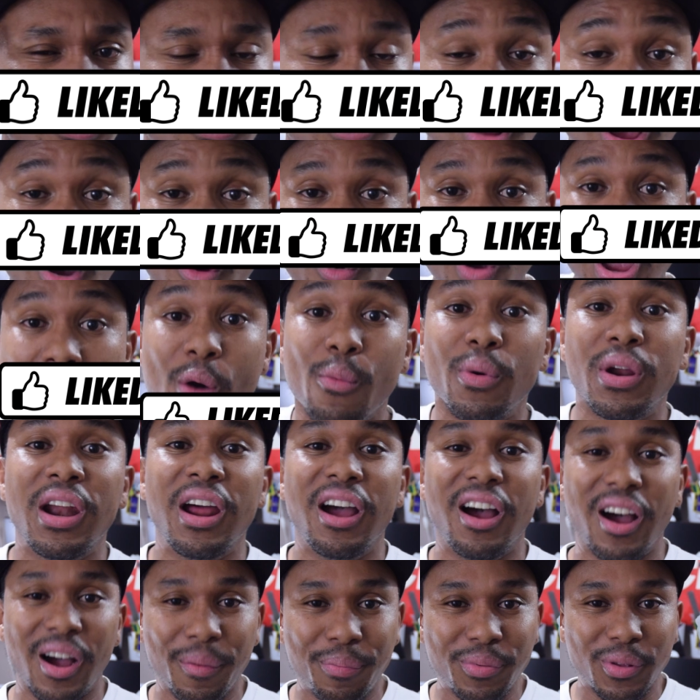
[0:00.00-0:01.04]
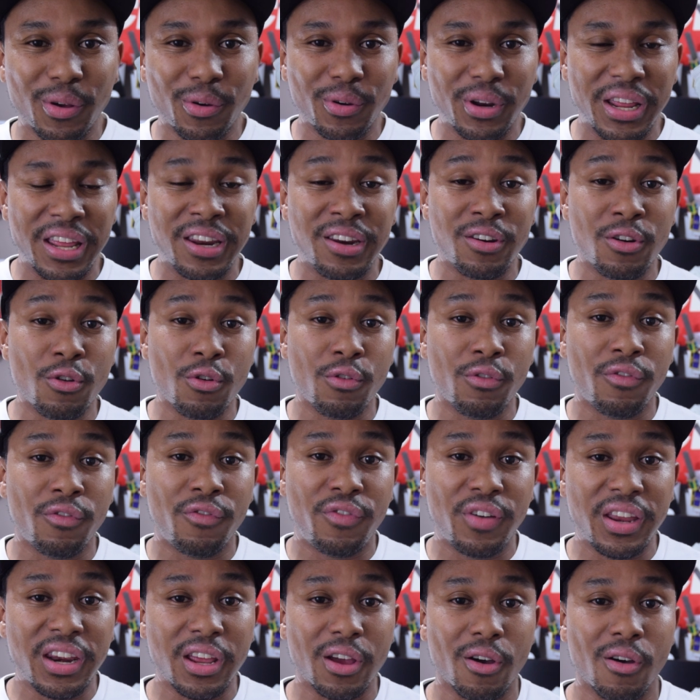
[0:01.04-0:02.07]
know when I upload a new
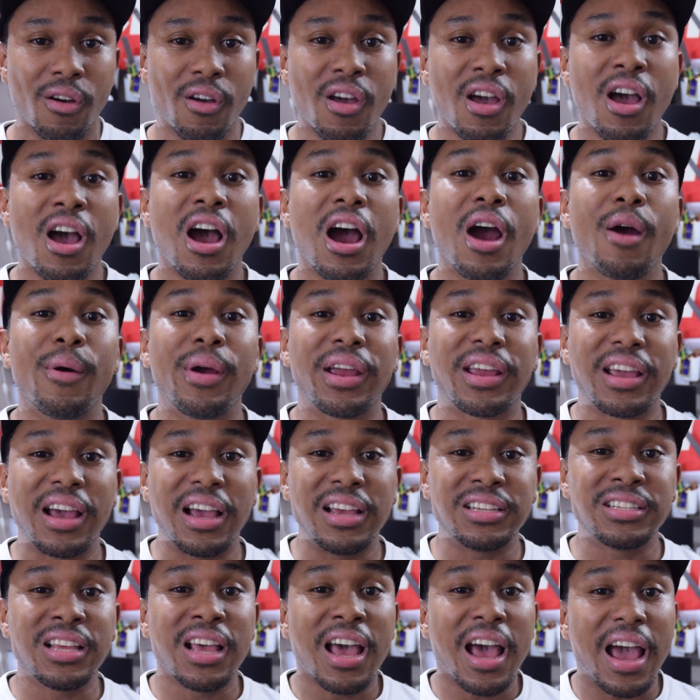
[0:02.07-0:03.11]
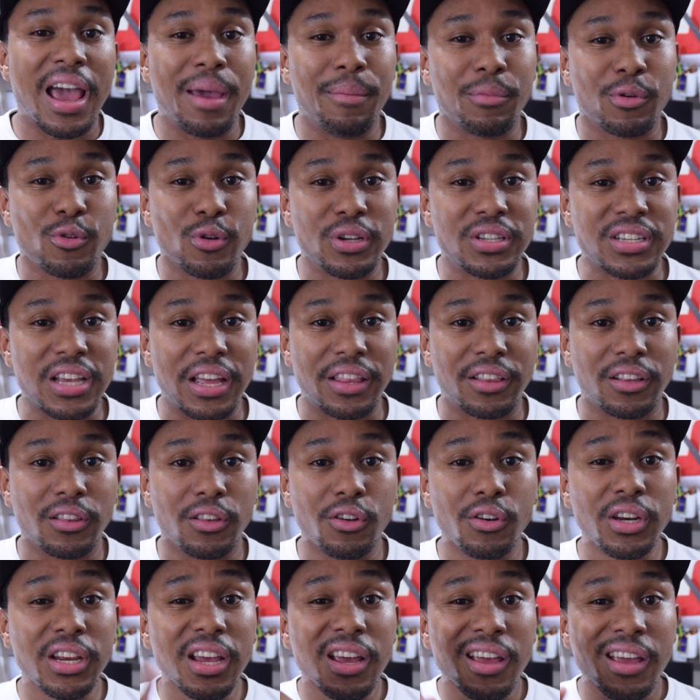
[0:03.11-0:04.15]
video. Alright guys, I am Chris
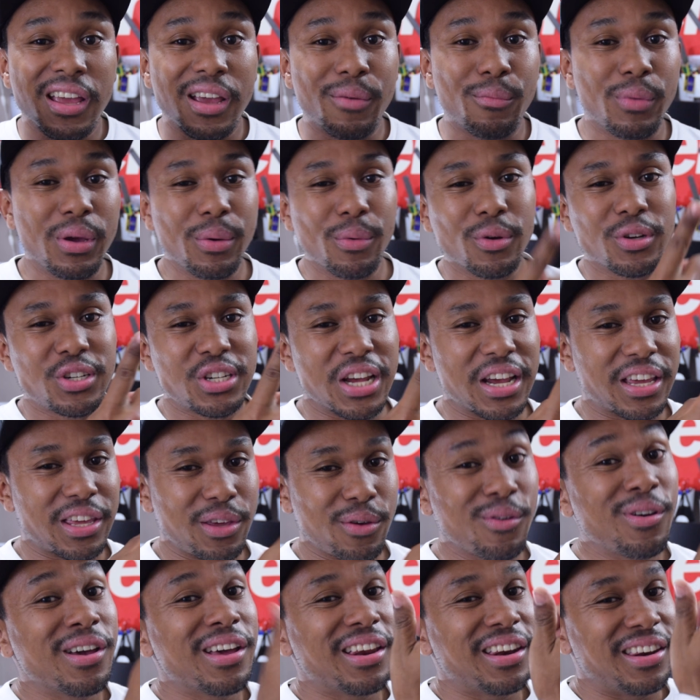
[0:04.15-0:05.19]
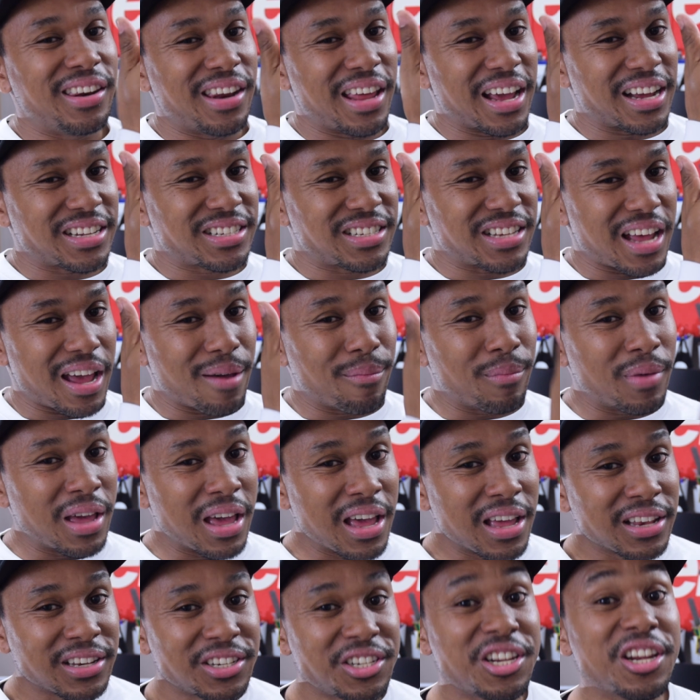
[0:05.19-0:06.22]
Catalunya and we will check you next time.
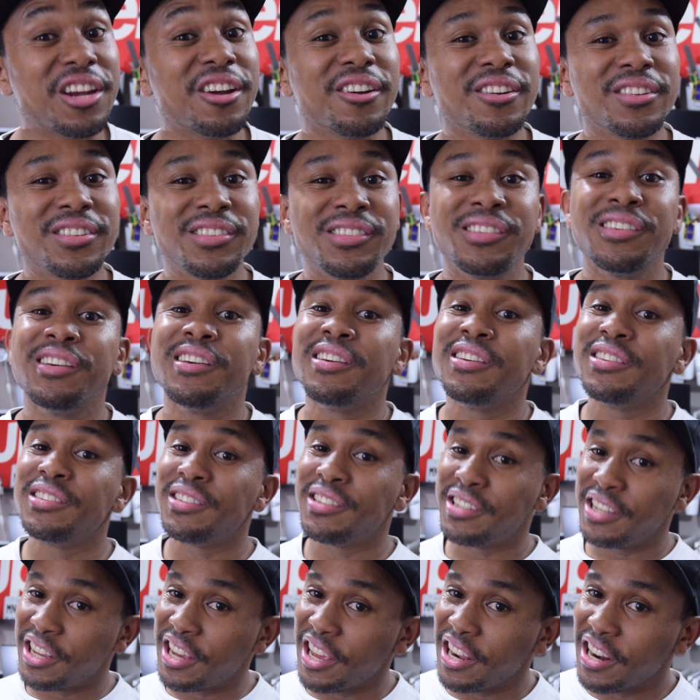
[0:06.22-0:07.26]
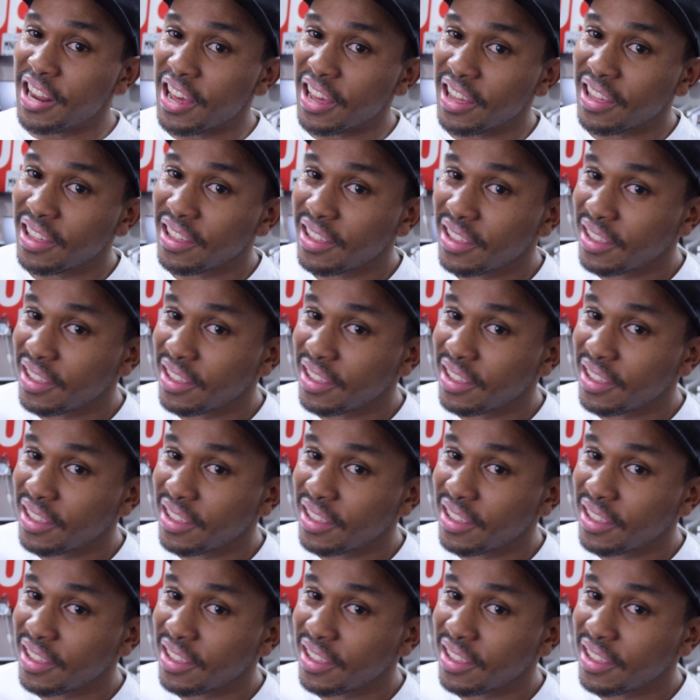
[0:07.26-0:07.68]
Cheers, sige na.